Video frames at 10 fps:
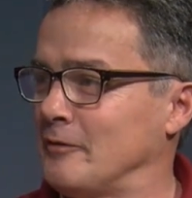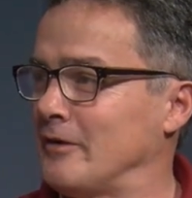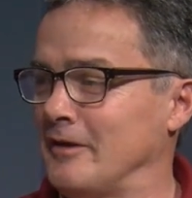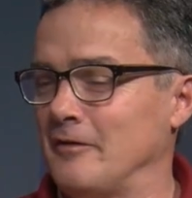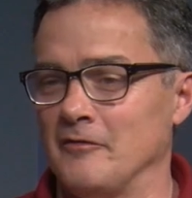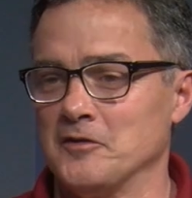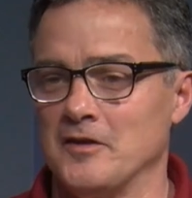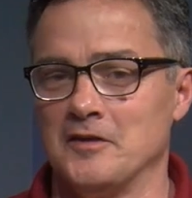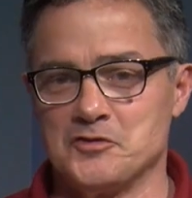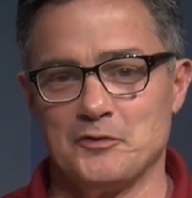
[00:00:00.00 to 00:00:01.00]
You know, in this
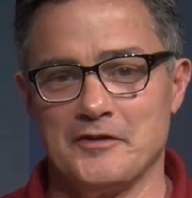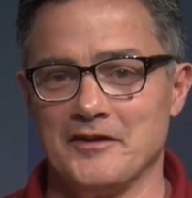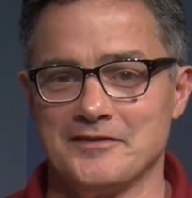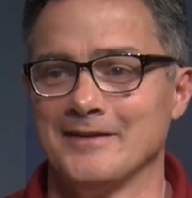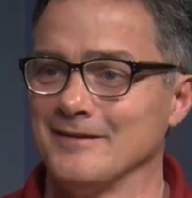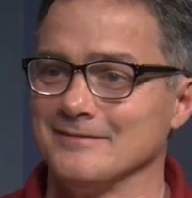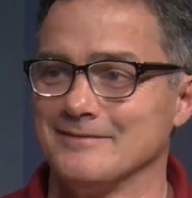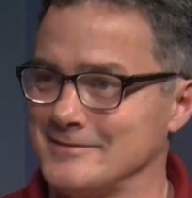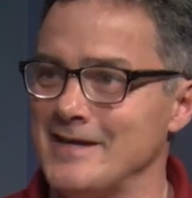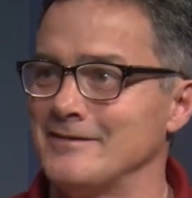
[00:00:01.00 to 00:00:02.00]
industry, they say, you know,
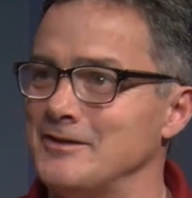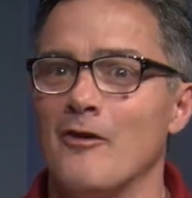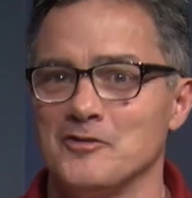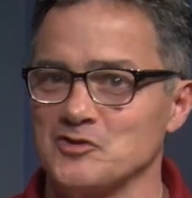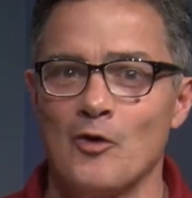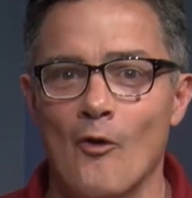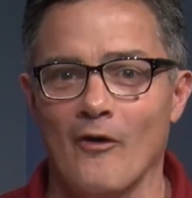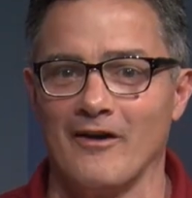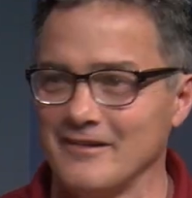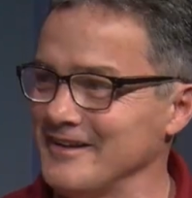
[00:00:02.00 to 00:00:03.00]
say the darn
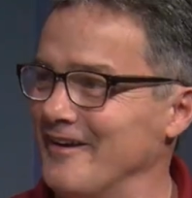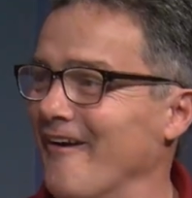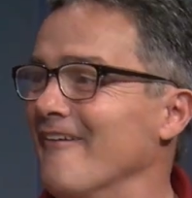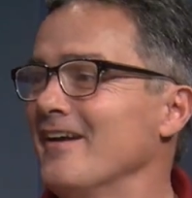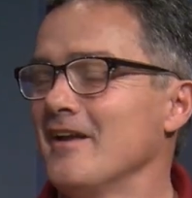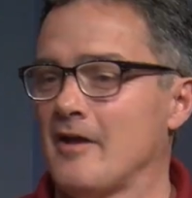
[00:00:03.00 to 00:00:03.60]
score, you know,